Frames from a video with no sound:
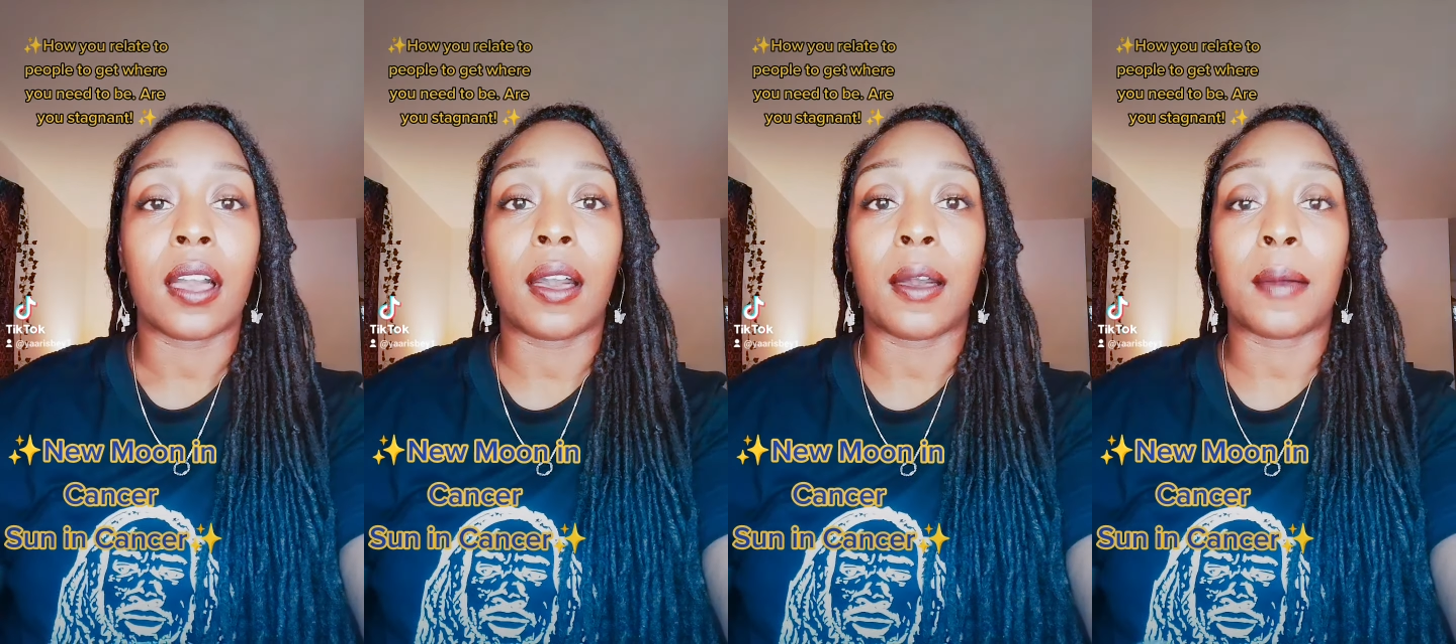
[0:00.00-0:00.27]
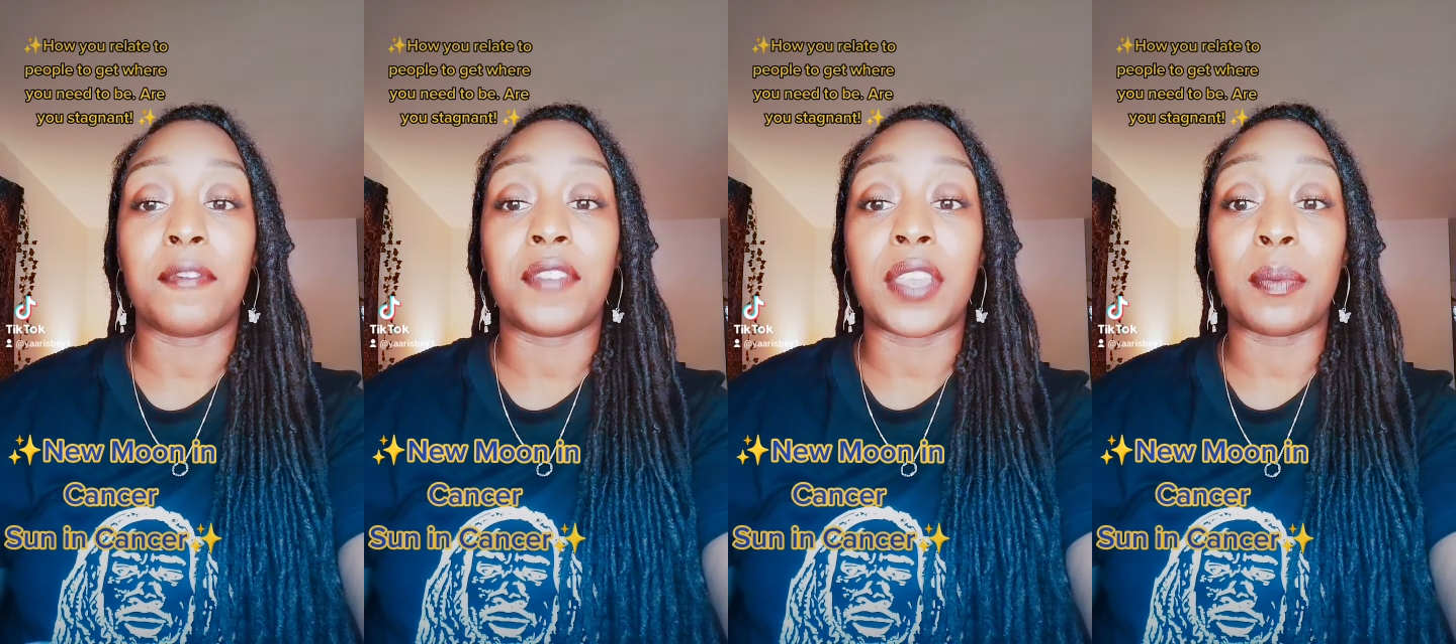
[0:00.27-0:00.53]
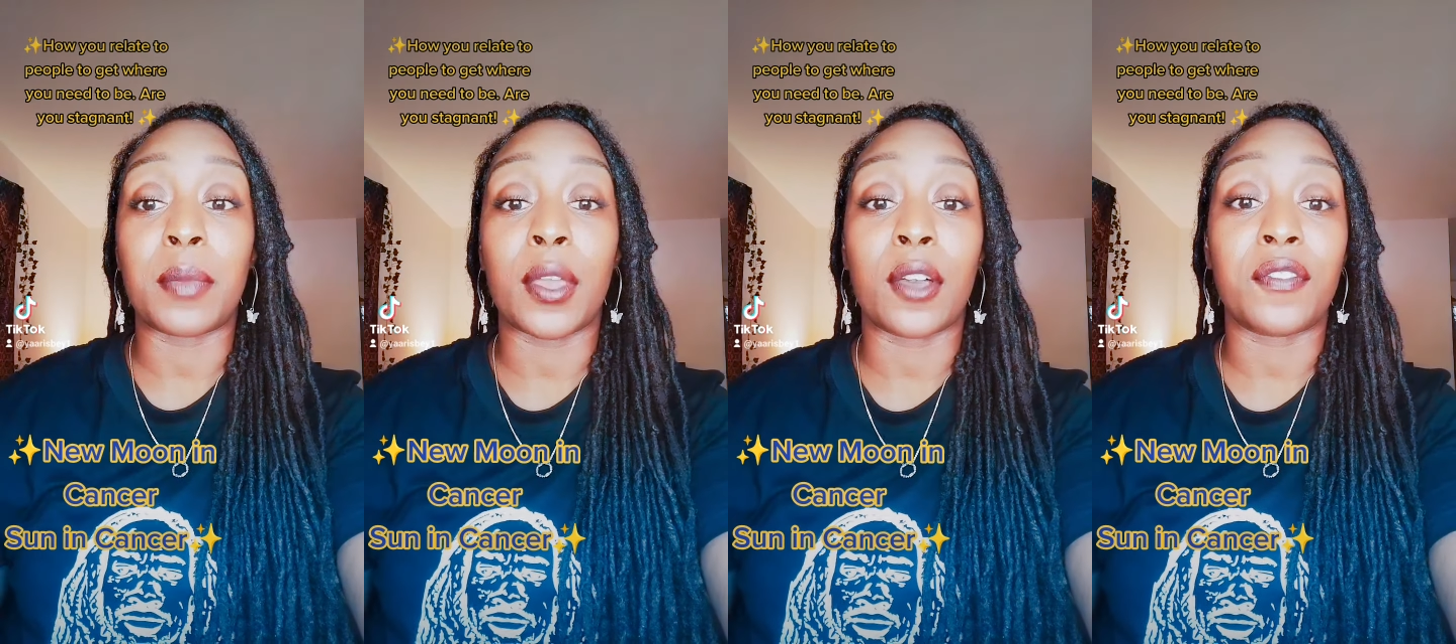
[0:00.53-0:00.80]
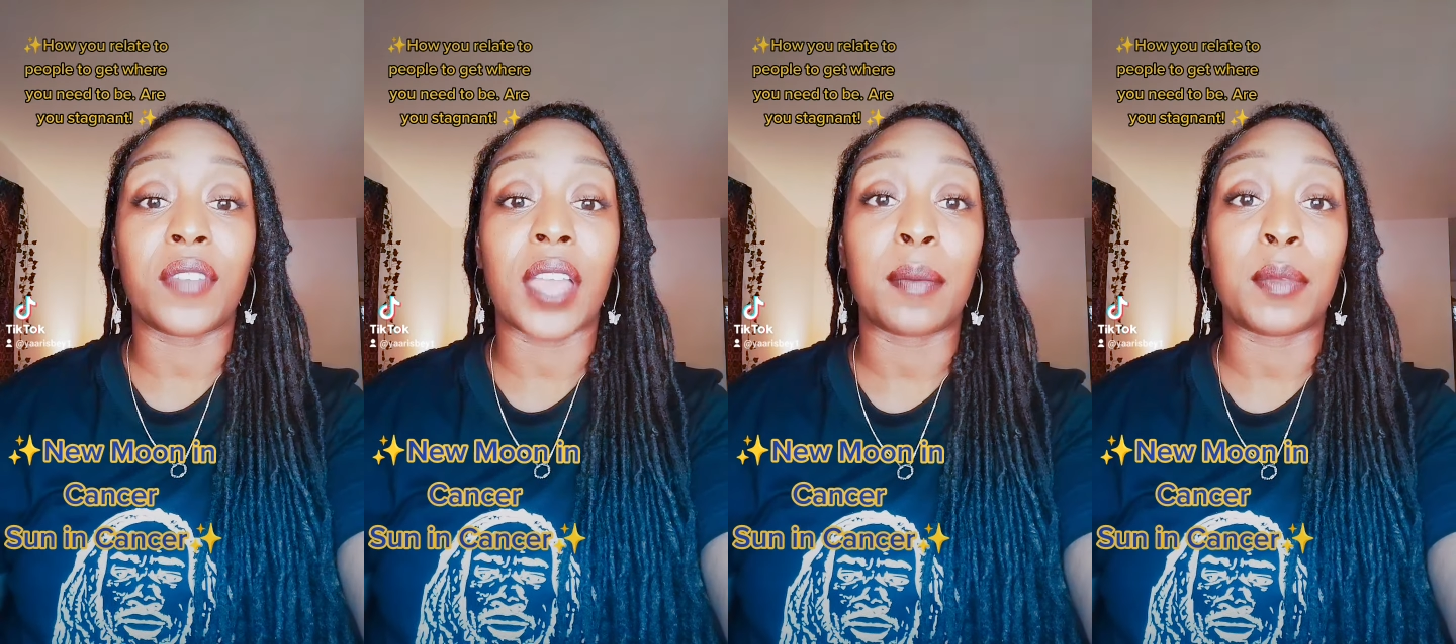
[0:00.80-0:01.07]
uh,
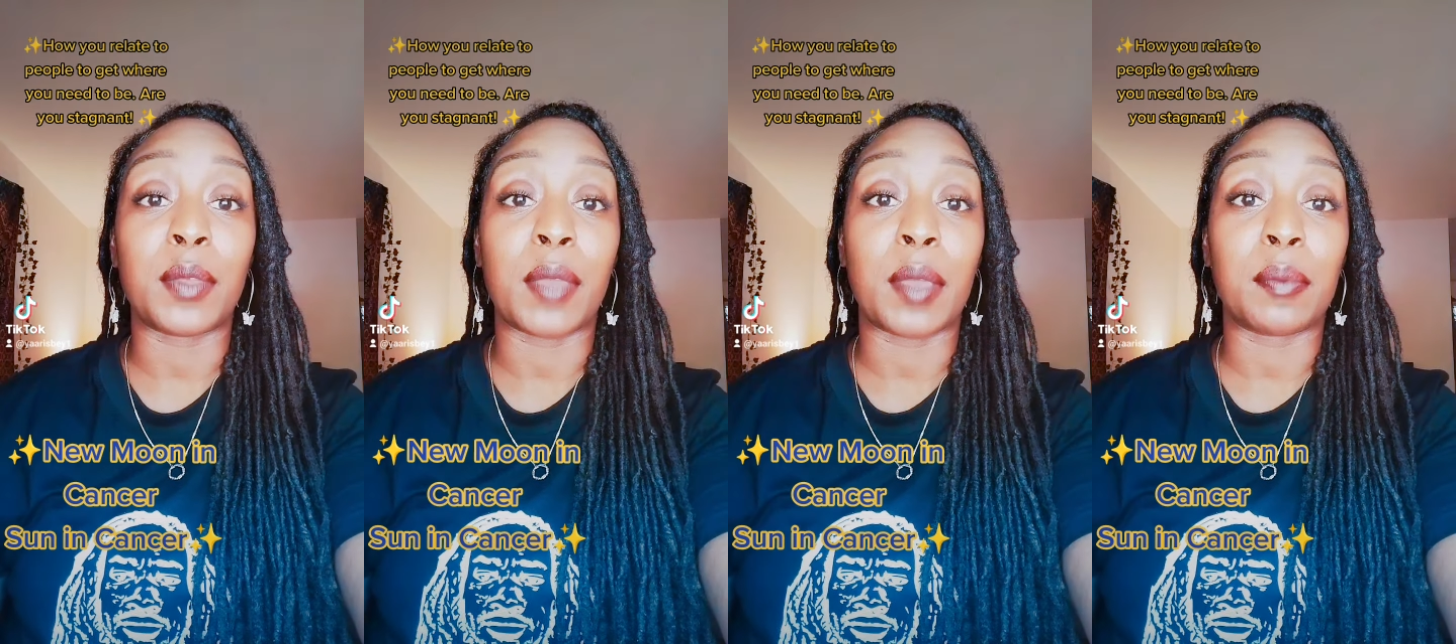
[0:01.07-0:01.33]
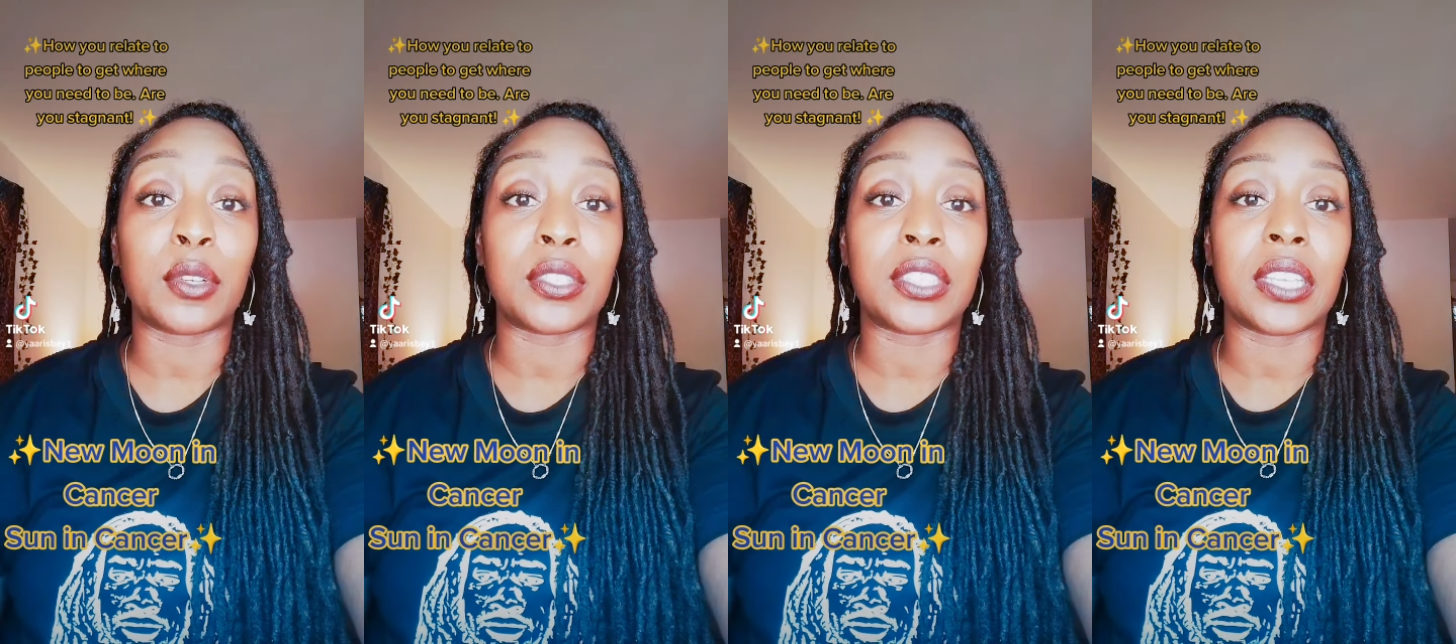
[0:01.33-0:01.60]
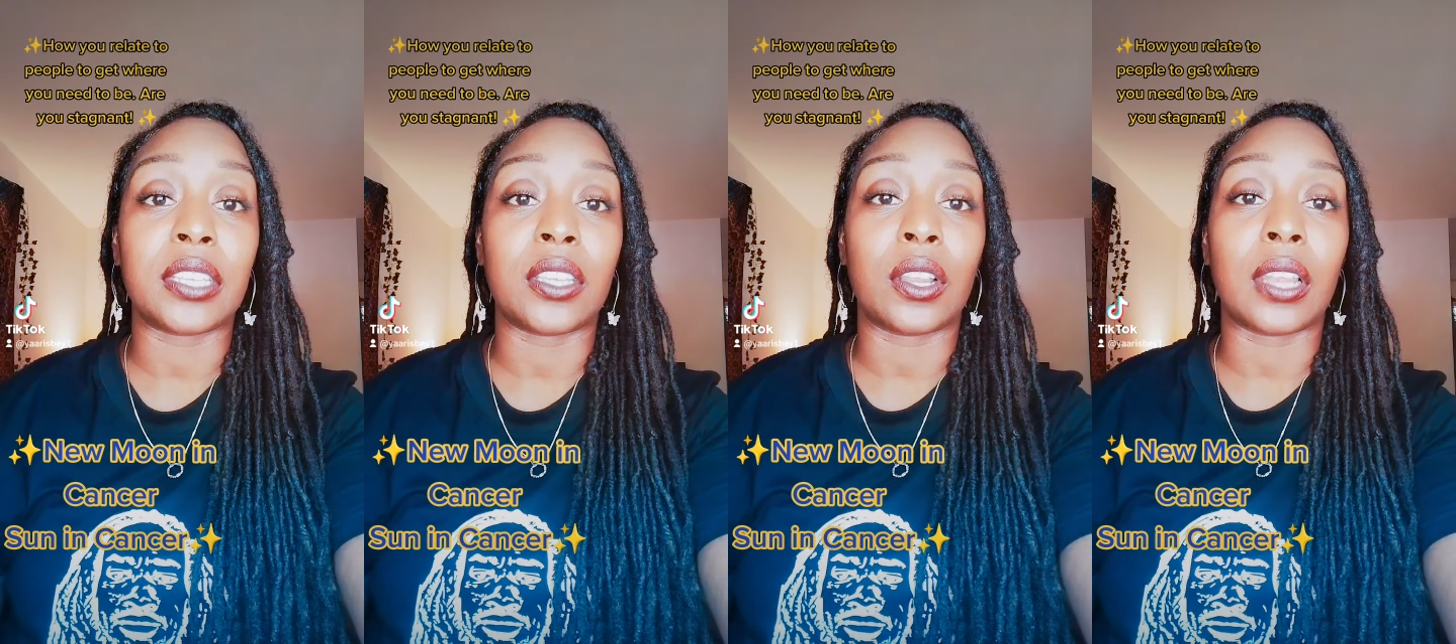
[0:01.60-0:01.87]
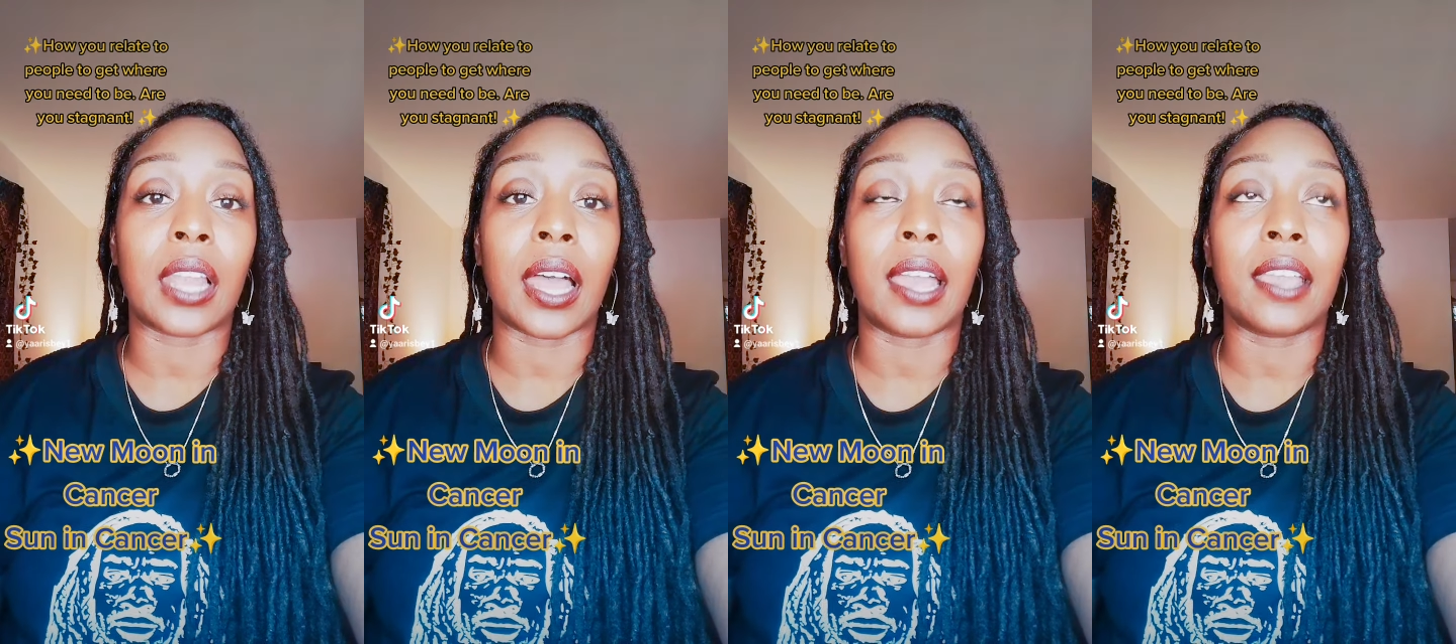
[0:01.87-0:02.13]
female family members in
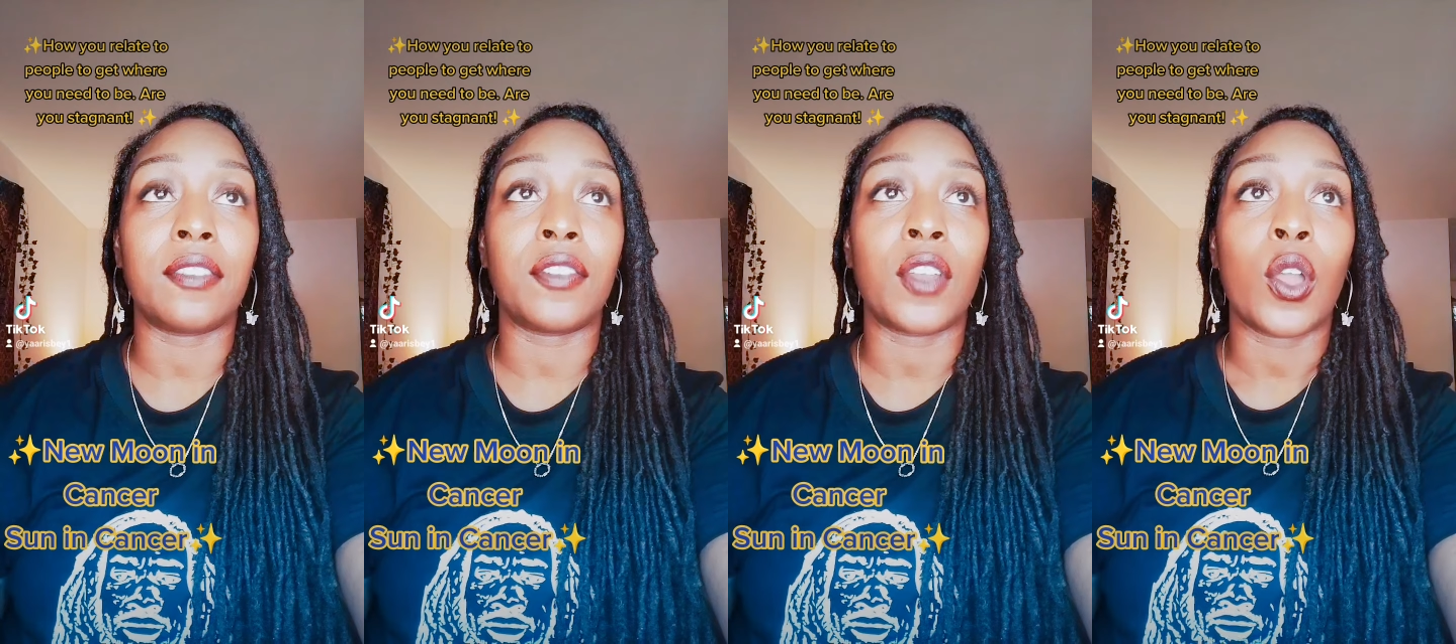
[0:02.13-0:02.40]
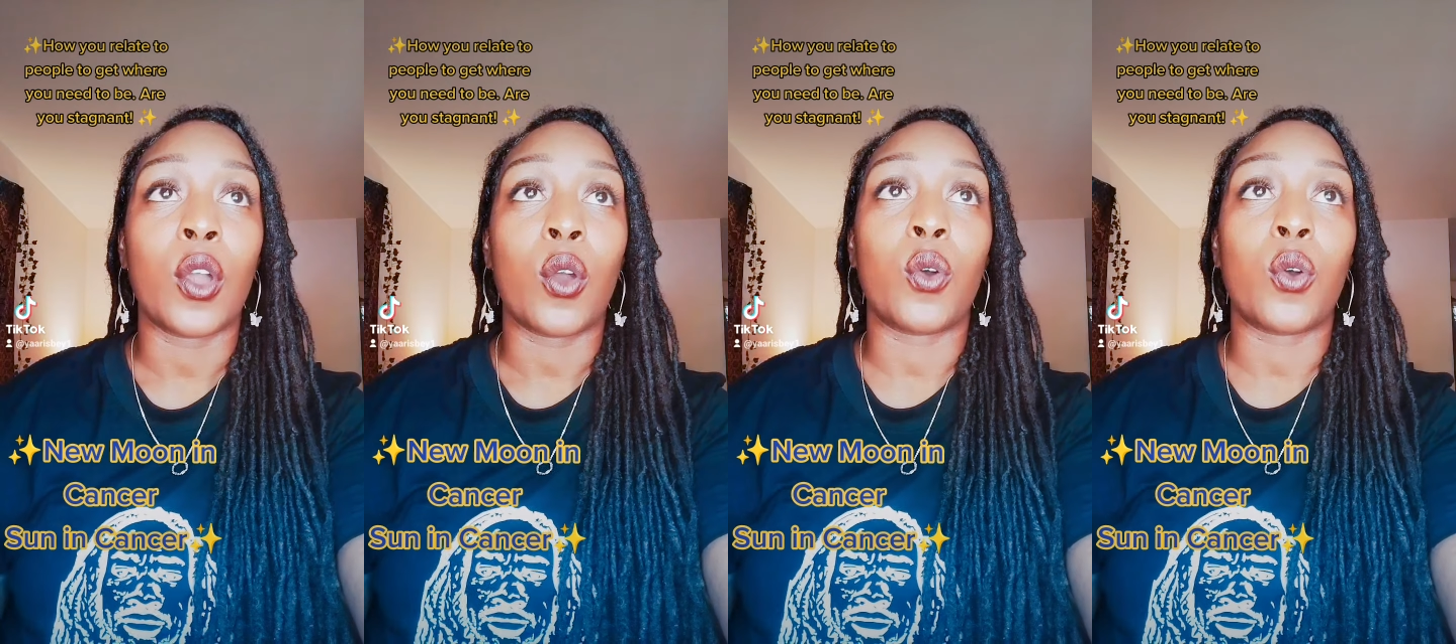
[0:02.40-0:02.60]
your life,